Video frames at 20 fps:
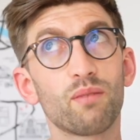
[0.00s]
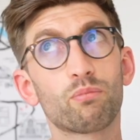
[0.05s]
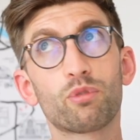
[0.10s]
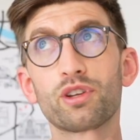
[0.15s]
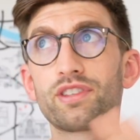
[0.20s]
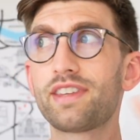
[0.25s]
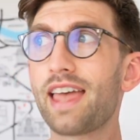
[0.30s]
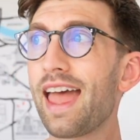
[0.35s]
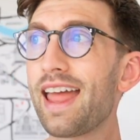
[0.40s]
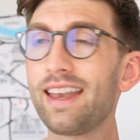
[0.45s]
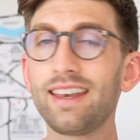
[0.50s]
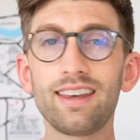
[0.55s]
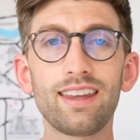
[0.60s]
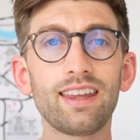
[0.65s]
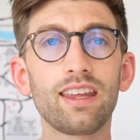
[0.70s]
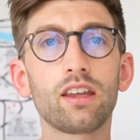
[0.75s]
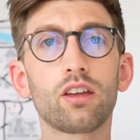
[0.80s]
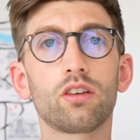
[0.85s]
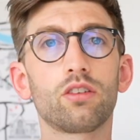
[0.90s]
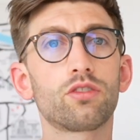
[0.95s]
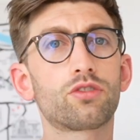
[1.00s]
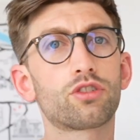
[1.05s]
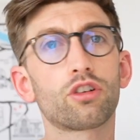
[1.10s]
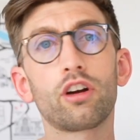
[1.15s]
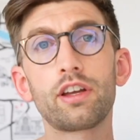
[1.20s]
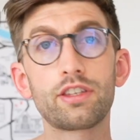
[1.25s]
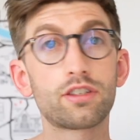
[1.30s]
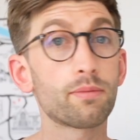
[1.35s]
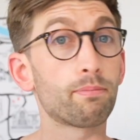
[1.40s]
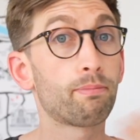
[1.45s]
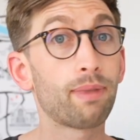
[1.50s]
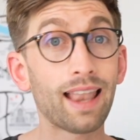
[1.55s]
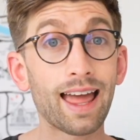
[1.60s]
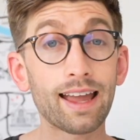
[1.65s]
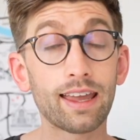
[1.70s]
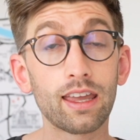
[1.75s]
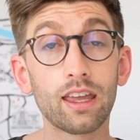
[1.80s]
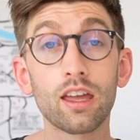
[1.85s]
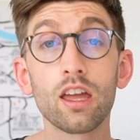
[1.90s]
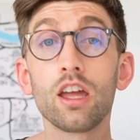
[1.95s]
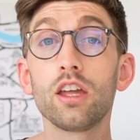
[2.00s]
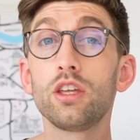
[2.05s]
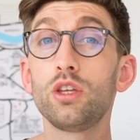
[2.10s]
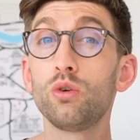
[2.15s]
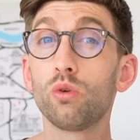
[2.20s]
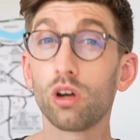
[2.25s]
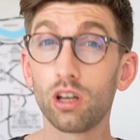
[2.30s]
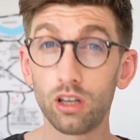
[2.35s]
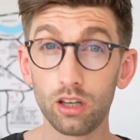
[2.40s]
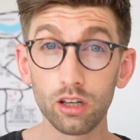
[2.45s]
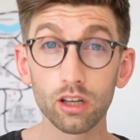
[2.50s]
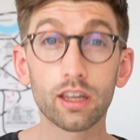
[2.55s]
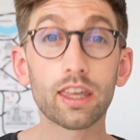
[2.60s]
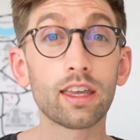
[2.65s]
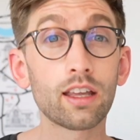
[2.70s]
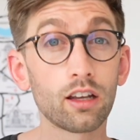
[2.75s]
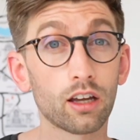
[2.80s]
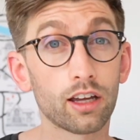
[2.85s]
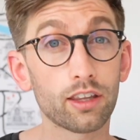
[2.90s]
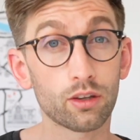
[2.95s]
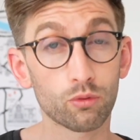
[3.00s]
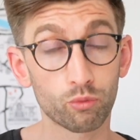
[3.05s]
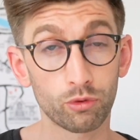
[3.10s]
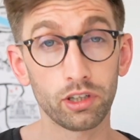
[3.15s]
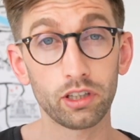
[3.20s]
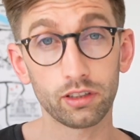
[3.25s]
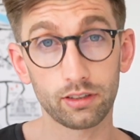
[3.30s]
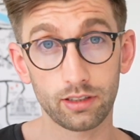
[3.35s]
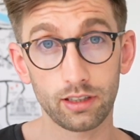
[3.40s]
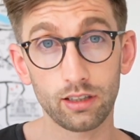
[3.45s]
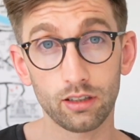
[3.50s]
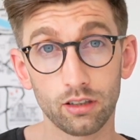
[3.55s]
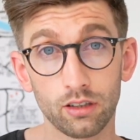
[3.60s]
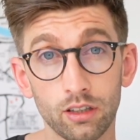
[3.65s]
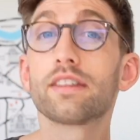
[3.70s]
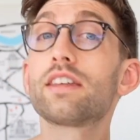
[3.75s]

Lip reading: pretending and trying to blag it, you are looking like the real deal.